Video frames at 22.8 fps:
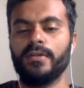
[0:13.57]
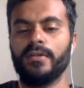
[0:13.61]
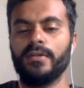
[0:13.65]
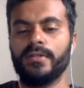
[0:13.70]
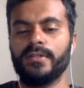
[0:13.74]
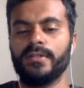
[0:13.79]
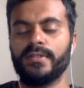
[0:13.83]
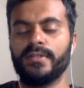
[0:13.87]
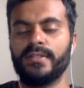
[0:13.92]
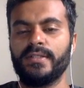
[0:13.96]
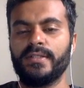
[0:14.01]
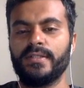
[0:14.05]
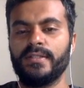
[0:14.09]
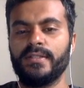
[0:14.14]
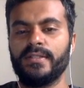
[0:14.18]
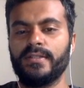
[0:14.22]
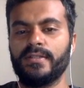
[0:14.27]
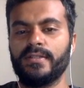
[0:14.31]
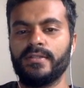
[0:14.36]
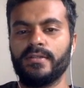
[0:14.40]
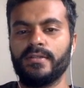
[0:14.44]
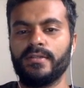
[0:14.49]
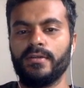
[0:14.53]

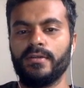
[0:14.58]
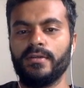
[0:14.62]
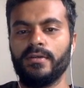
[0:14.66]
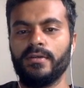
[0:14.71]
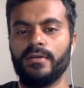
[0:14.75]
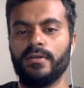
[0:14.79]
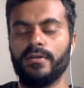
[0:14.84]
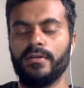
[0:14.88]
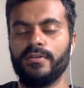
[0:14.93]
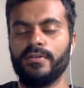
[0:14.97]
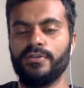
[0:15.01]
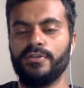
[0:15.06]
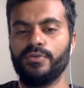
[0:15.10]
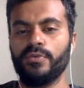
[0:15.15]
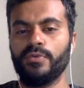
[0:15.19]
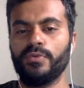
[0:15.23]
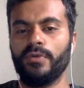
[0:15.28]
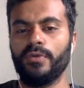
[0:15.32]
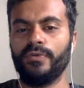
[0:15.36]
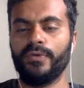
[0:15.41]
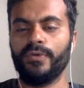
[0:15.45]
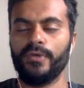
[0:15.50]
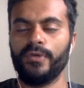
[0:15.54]
since June
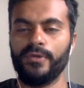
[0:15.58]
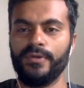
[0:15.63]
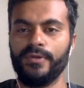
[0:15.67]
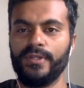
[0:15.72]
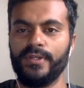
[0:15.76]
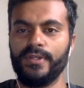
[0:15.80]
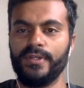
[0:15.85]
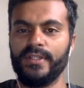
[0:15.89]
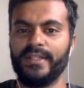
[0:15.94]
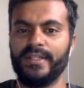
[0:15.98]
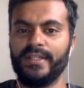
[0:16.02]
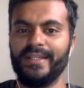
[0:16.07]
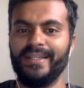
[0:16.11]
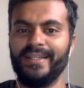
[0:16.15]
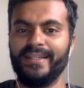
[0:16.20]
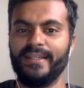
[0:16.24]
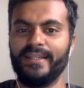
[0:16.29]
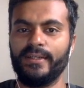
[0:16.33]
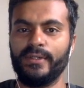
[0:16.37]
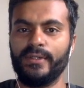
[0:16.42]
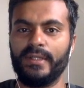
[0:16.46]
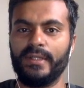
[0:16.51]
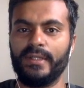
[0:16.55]
of 2023
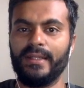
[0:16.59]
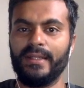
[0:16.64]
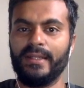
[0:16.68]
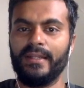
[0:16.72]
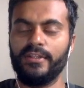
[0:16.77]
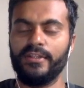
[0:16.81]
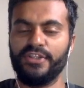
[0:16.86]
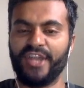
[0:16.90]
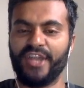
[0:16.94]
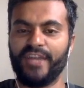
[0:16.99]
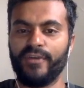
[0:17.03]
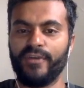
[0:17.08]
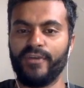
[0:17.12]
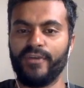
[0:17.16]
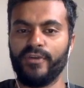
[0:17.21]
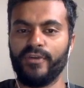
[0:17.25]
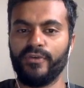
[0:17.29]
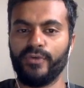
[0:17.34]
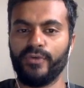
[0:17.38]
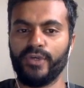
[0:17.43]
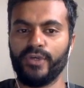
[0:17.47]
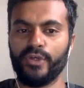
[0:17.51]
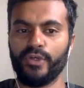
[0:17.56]
till January of
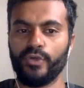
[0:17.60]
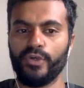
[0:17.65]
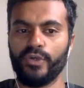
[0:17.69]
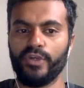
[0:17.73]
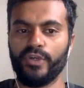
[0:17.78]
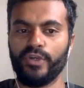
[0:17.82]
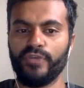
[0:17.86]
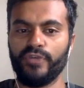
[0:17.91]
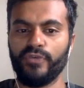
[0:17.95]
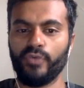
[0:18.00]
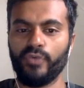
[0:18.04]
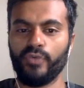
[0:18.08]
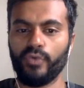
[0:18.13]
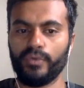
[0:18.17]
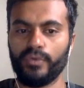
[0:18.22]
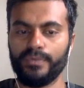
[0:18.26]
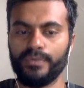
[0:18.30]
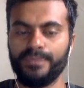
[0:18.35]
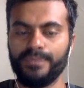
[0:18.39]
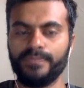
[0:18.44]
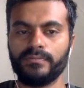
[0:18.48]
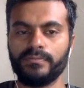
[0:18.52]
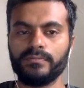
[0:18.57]
2024.
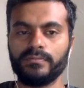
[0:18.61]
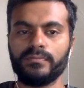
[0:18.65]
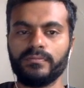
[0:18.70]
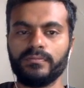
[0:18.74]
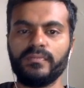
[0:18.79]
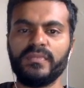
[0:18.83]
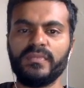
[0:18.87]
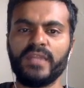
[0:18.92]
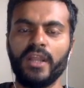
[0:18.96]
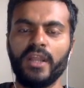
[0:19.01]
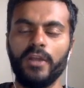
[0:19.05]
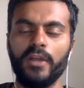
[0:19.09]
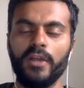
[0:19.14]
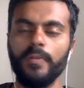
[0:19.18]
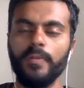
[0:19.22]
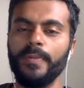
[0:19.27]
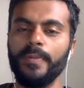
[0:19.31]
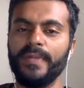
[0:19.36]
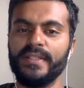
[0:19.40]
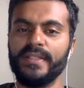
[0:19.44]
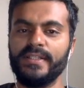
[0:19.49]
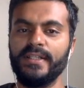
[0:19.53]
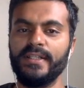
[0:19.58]
I'll be
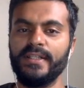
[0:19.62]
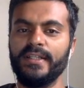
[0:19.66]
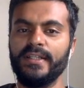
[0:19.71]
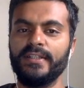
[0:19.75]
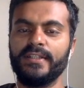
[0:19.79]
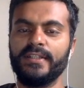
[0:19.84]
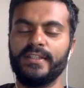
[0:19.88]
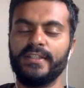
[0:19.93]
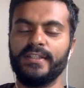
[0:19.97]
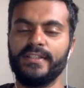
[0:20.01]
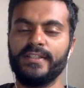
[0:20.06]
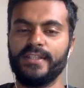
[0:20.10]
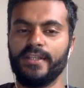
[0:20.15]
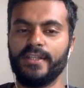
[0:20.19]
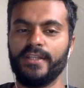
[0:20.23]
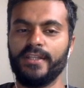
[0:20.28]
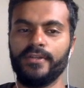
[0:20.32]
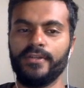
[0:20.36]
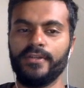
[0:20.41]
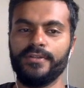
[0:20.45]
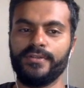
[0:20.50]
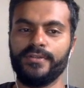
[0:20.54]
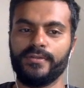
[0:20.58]
presenting three
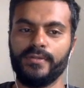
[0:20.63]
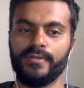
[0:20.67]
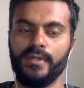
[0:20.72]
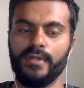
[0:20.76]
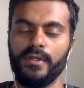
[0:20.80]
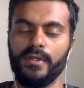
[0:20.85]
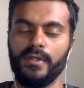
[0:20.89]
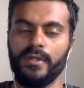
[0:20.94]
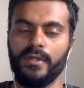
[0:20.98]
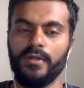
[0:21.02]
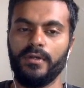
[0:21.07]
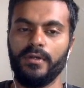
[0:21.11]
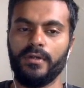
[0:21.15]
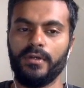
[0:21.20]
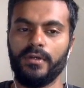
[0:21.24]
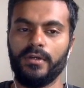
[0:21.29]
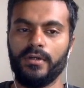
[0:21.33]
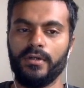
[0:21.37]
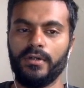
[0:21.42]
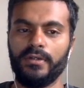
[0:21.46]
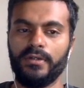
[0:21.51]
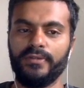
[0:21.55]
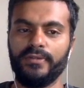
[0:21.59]
scenarios
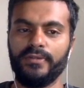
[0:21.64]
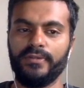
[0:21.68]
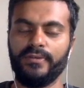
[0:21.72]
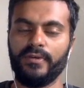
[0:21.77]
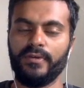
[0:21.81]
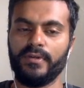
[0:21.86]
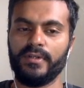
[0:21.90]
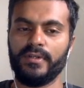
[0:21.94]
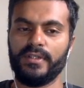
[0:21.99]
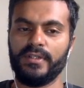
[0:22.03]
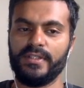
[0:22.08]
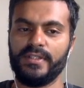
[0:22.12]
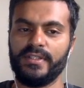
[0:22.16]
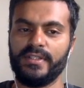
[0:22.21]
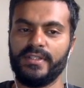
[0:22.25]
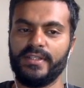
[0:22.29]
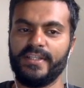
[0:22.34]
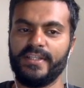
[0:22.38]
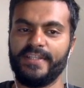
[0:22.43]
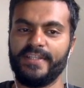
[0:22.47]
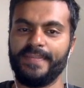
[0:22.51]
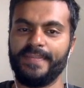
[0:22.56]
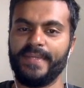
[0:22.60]
for the
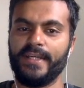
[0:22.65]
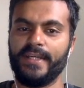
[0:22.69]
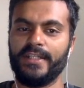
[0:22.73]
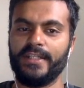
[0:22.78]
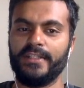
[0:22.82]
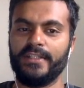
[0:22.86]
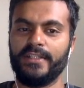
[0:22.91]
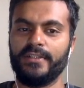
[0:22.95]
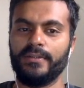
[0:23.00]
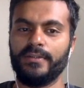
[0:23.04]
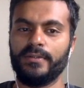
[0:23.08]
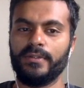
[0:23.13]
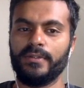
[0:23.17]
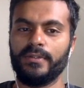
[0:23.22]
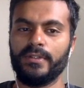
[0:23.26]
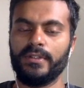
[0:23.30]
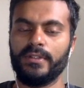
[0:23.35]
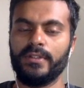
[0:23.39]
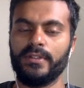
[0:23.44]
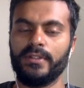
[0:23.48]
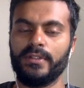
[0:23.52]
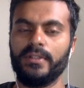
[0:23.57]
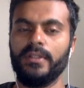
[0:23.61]
CSPR
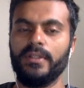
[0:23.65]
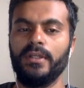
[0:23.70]
token.